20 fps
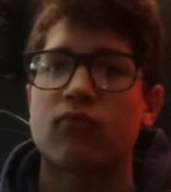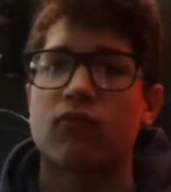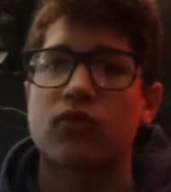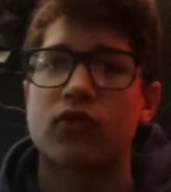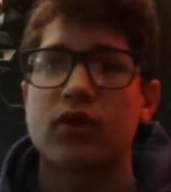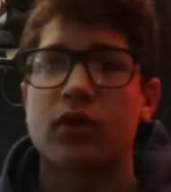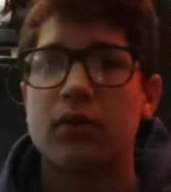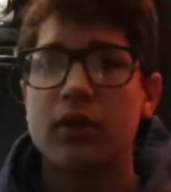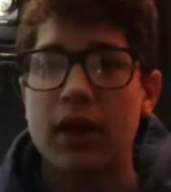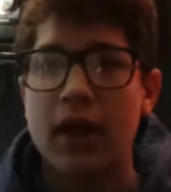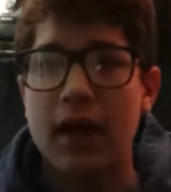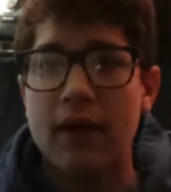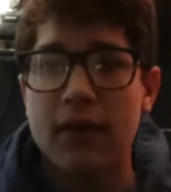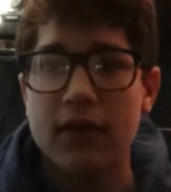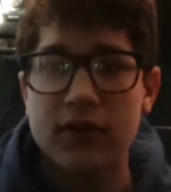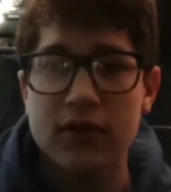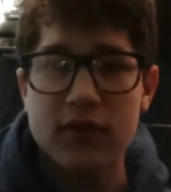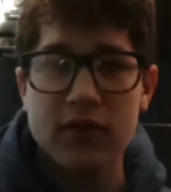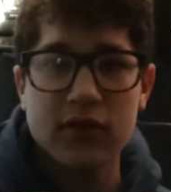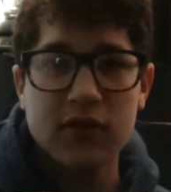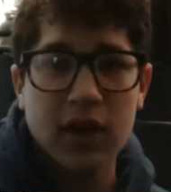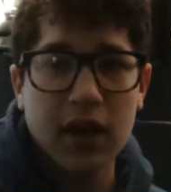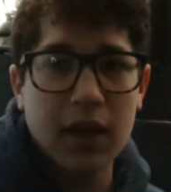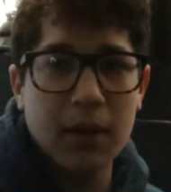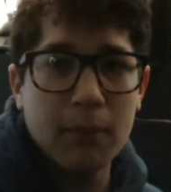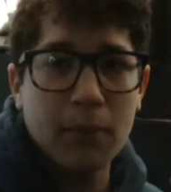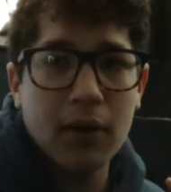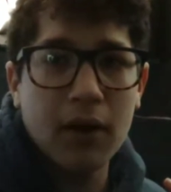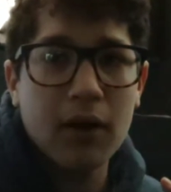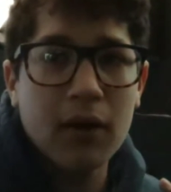So yeah, that's the
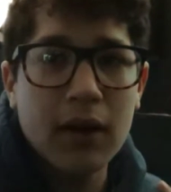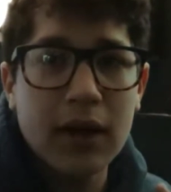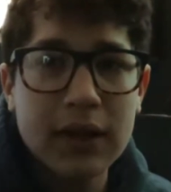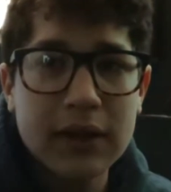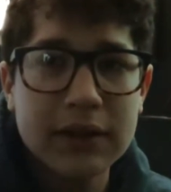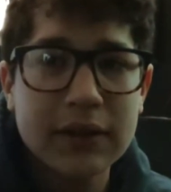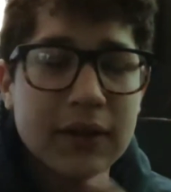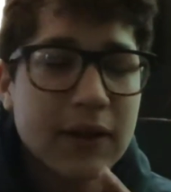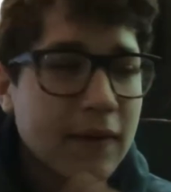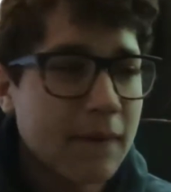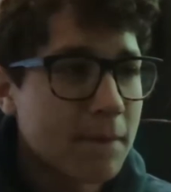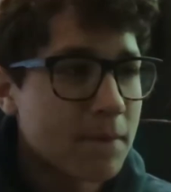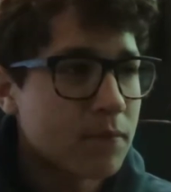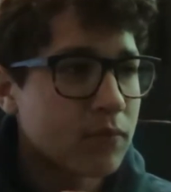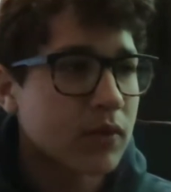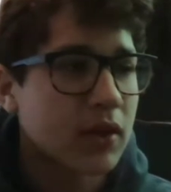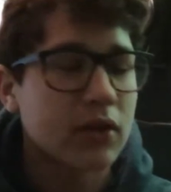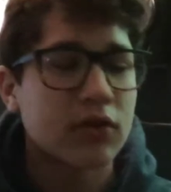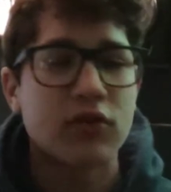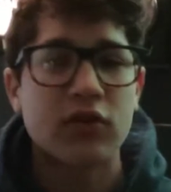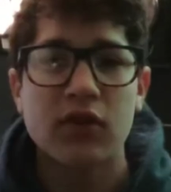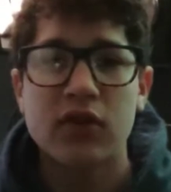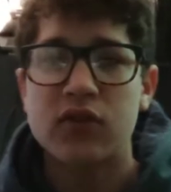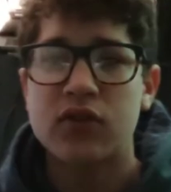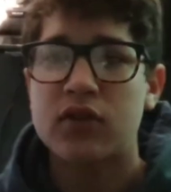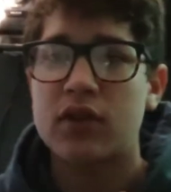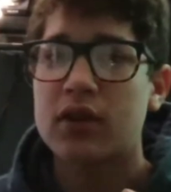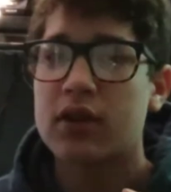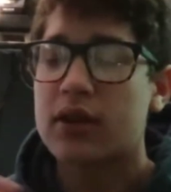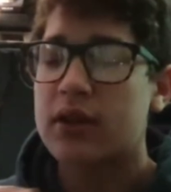second part, and
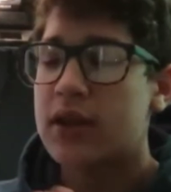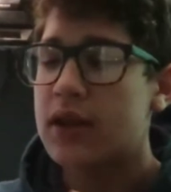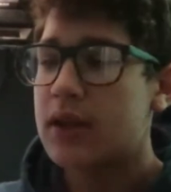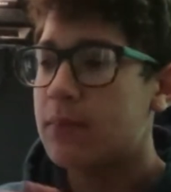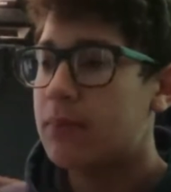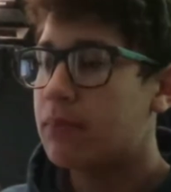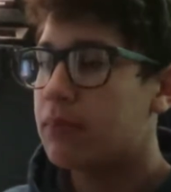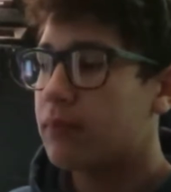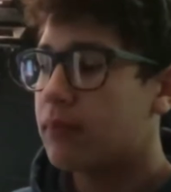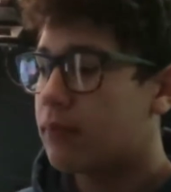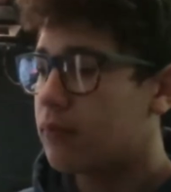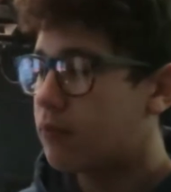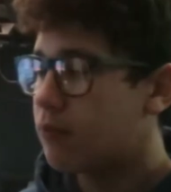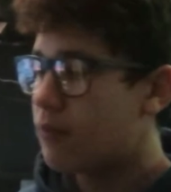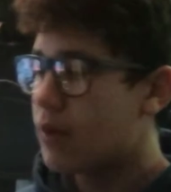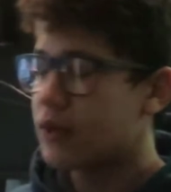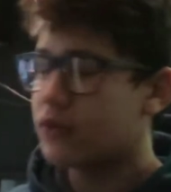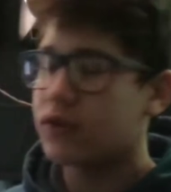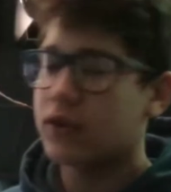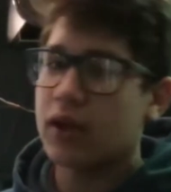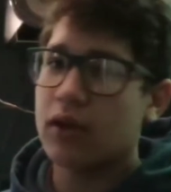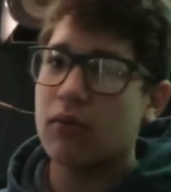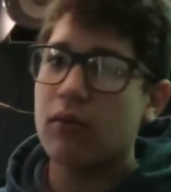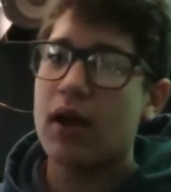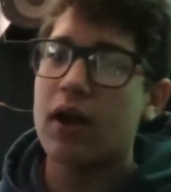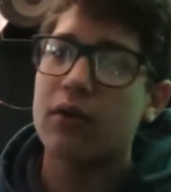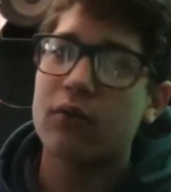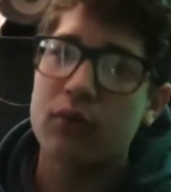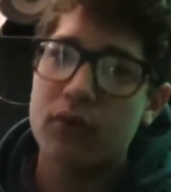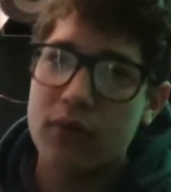just keep messing
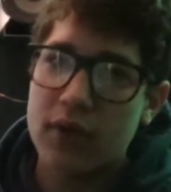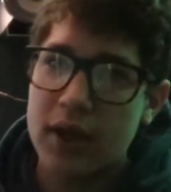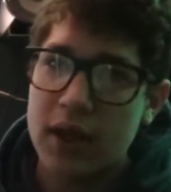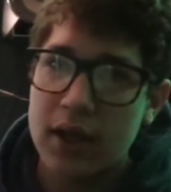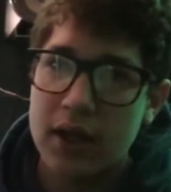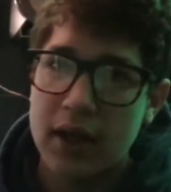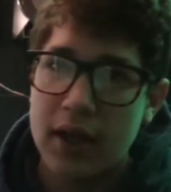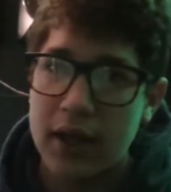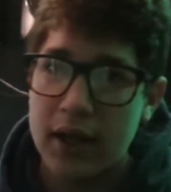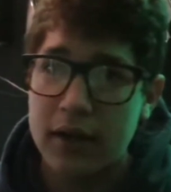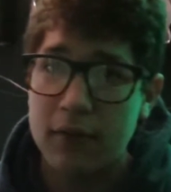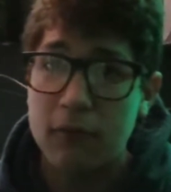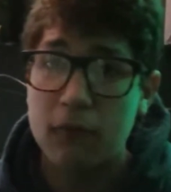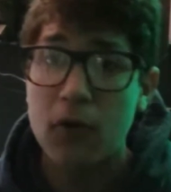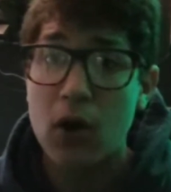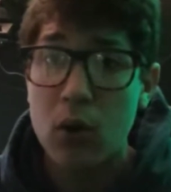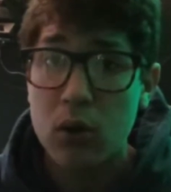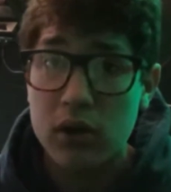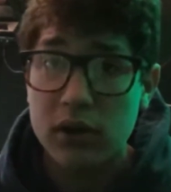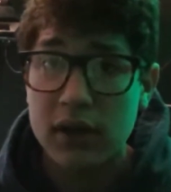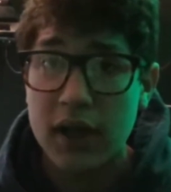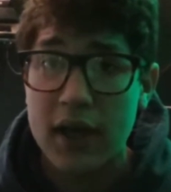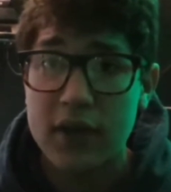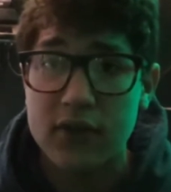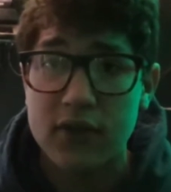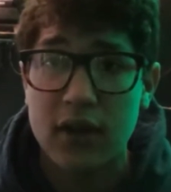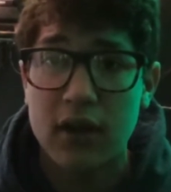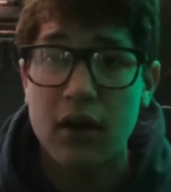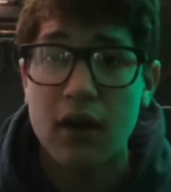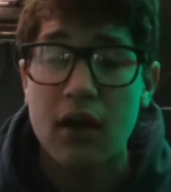around with it and
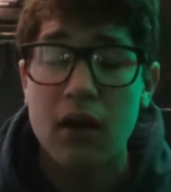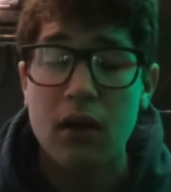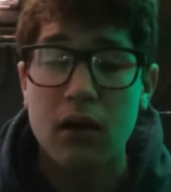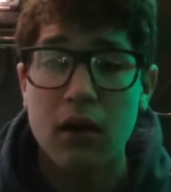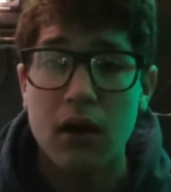vocalize it.